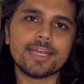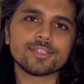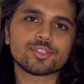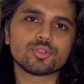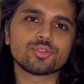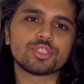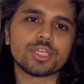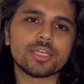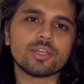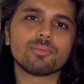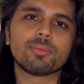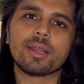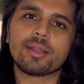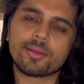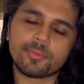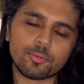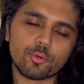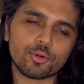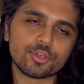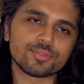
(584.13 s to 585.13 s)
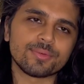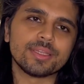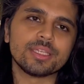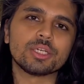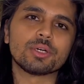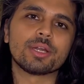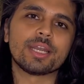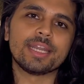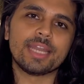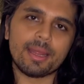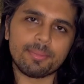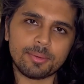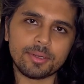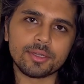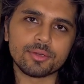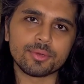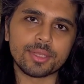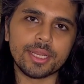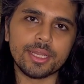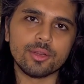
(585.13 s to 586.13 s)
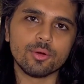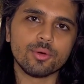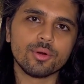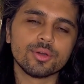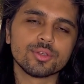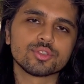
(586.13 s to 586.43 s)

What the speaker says: is to check your blood reports when you are adapting to keto